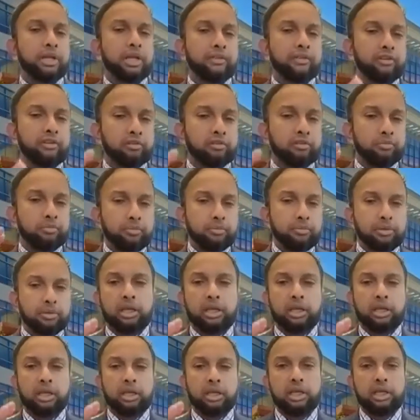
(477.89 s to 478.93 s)
And this may be a
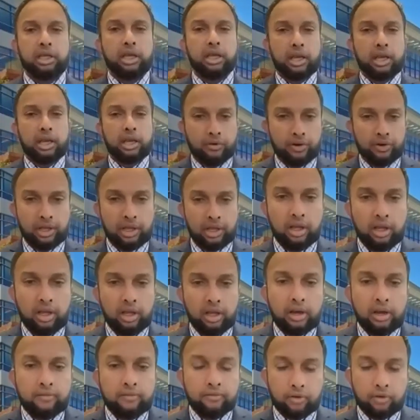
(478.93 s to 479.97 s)
key area
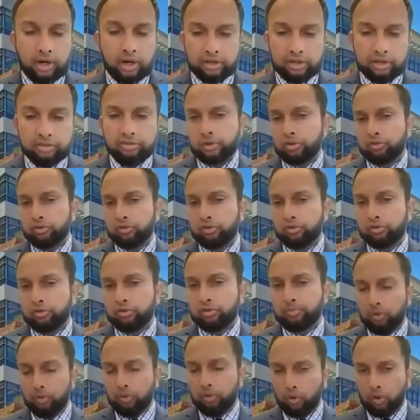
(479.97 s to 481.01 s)
for us to
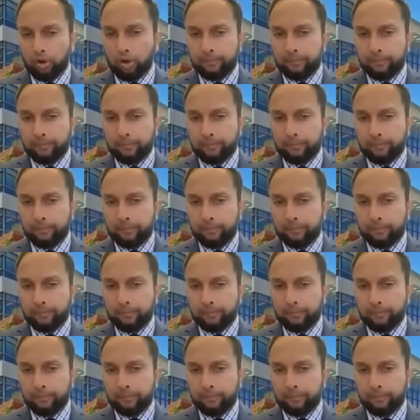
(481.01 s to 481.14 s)
explore